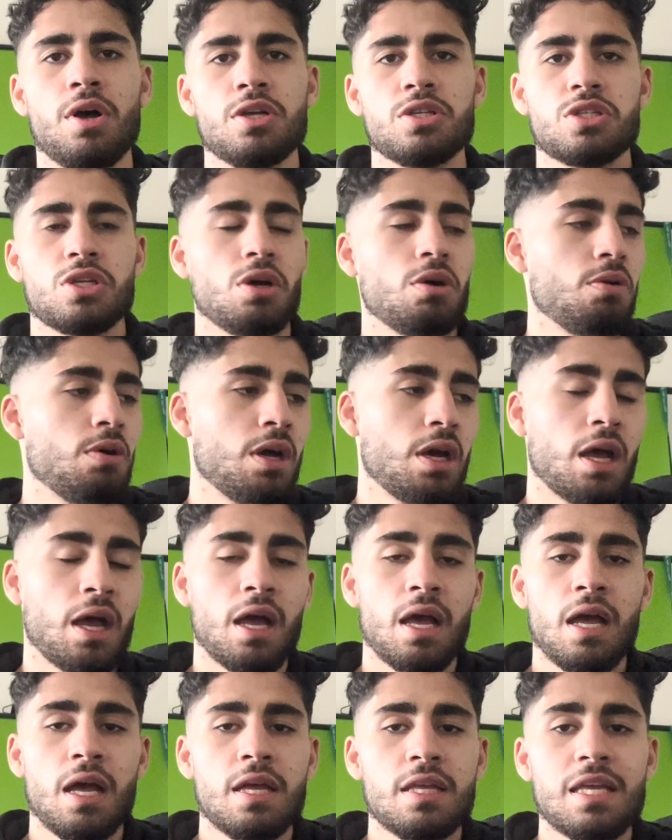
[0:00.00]
So
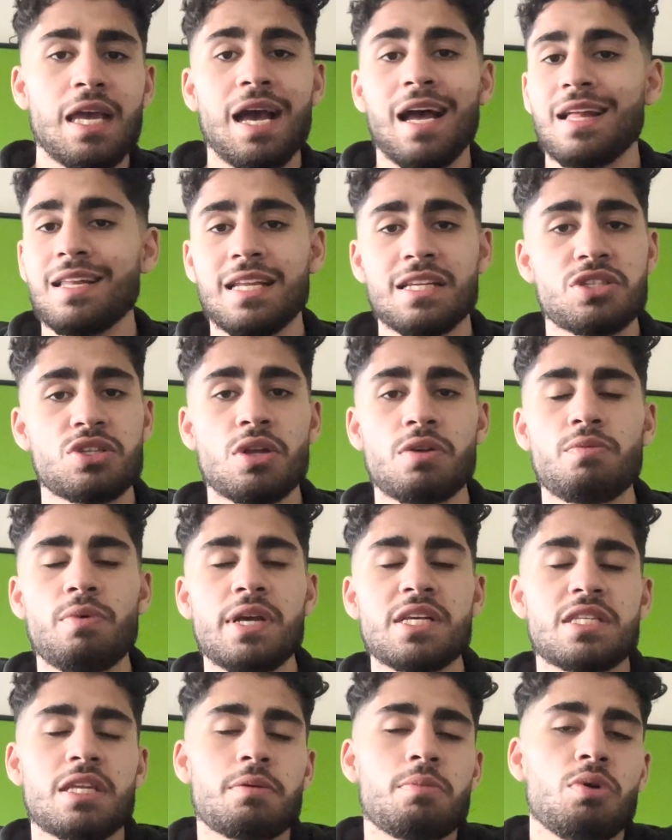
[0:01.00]
yeah, let's not
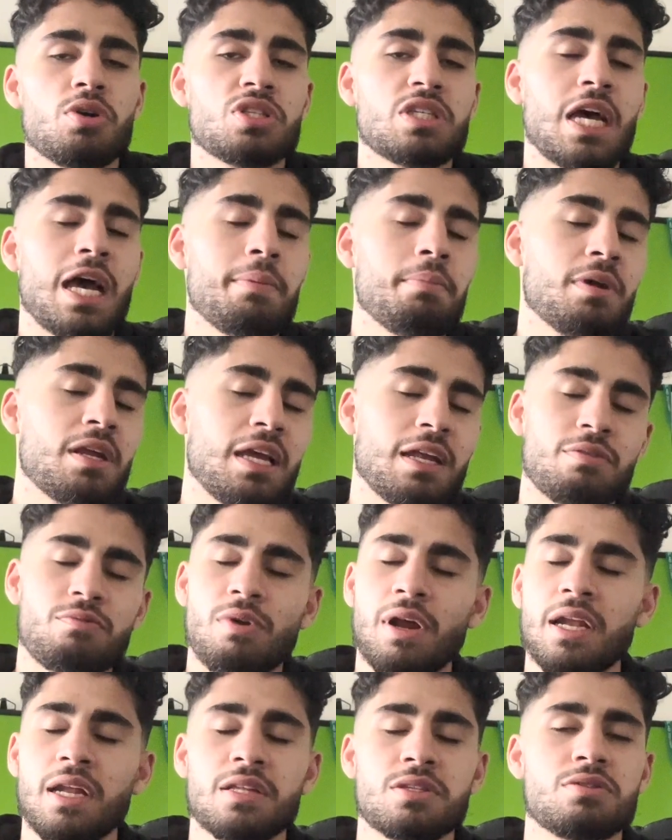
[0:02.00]
waste any more time and get
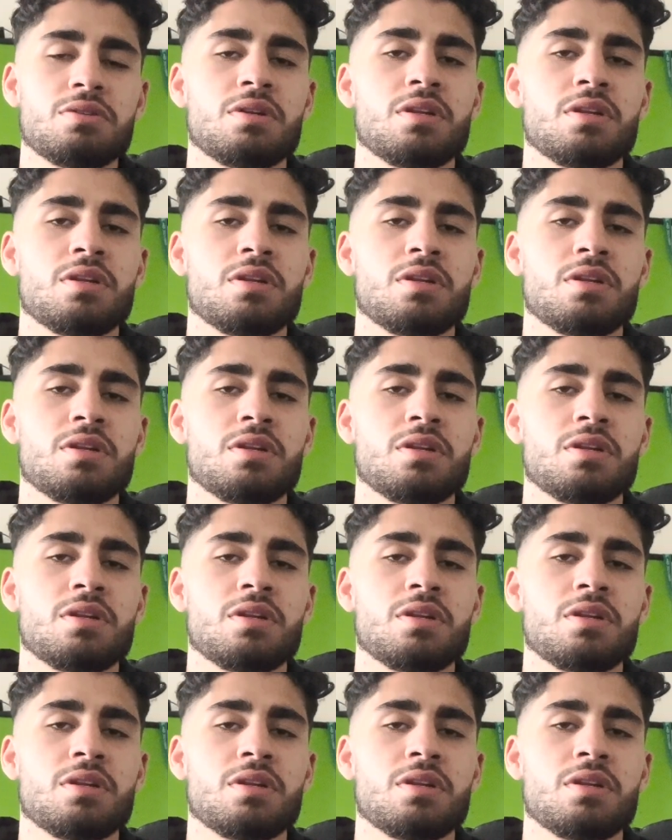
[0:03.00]
right into the